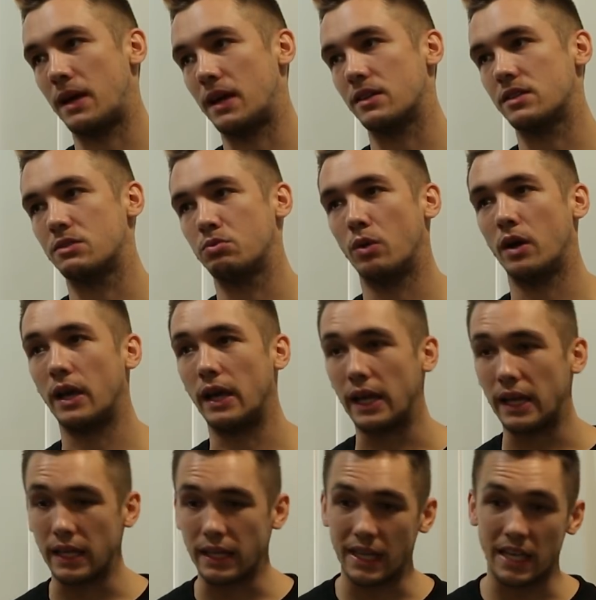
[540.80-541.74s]
match where
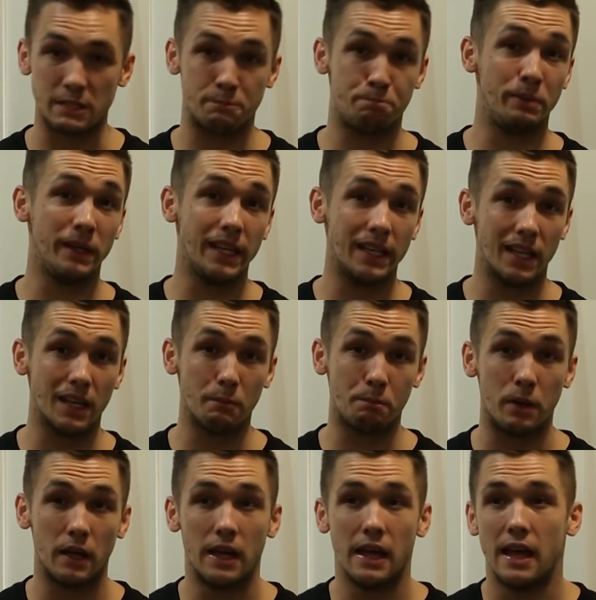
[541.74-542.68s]
he gets beaten
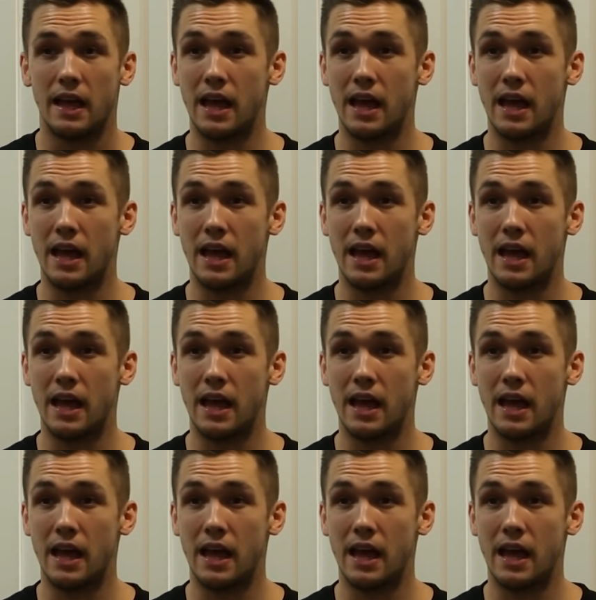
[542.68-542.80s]
up,